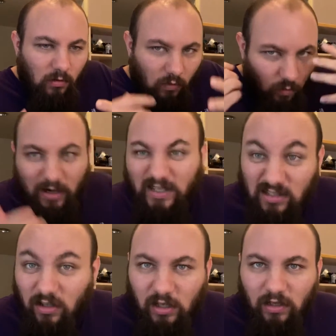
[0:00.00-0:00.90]
what he's
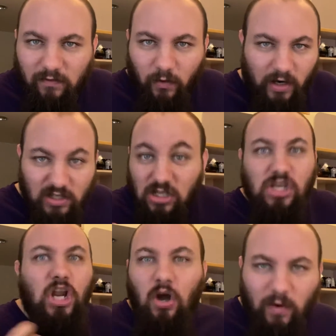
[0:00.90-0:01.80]
looking for. He doesn't
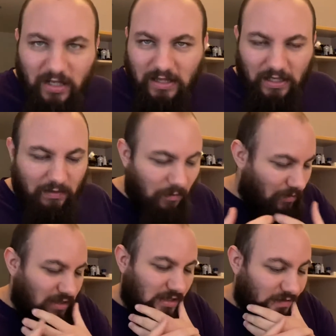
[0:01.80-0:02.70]
know anything. You remember,
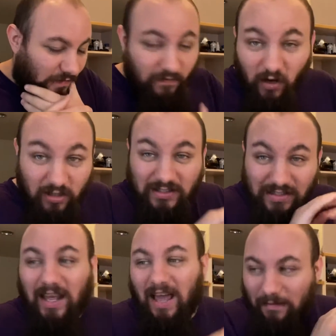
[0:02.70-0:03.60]
this is his first
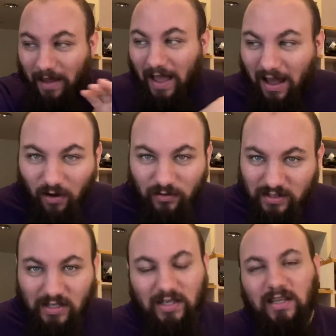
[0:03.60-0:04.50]
time
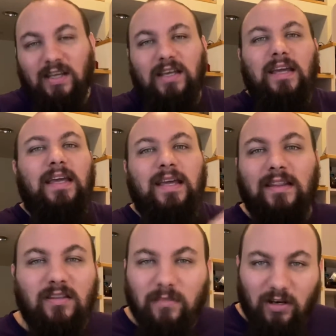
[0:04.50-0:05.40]
out
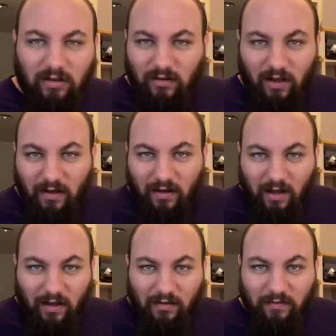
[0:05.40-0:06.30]
in the middle
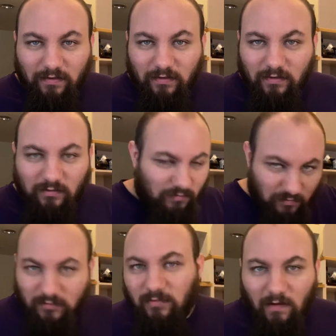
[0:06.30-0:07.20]
of
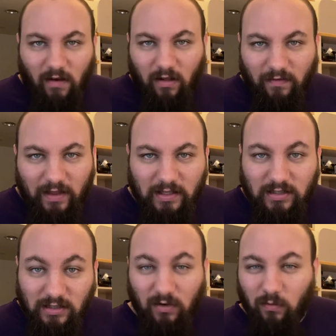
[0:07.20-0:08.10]
all of this.
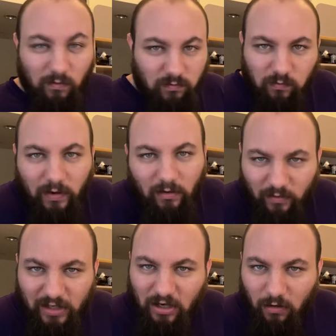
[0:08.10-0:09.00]
So we don't
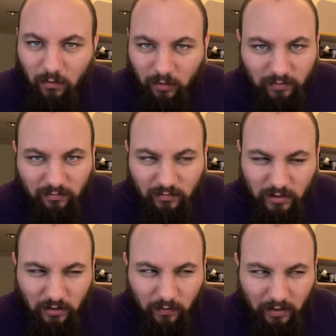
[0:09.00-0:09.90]
really know what we're
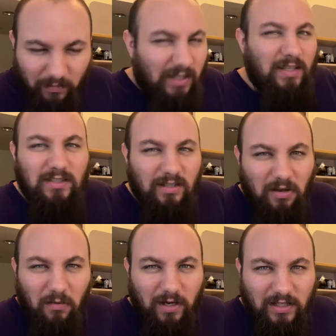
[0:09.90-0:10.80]
doing. Ming doesn't
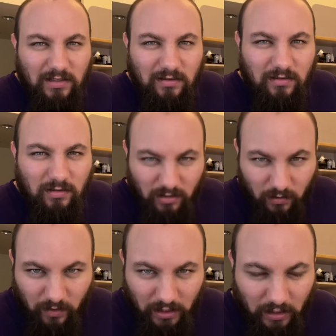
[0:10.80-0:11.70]
know what he's
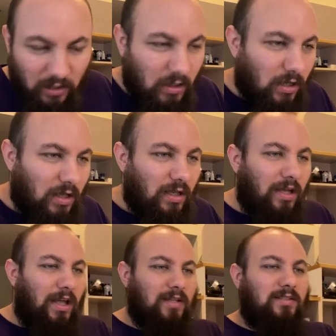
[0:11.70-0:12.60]
doing.
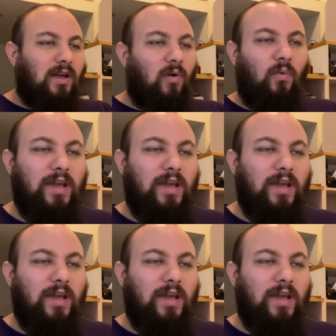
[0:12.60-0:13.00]
And so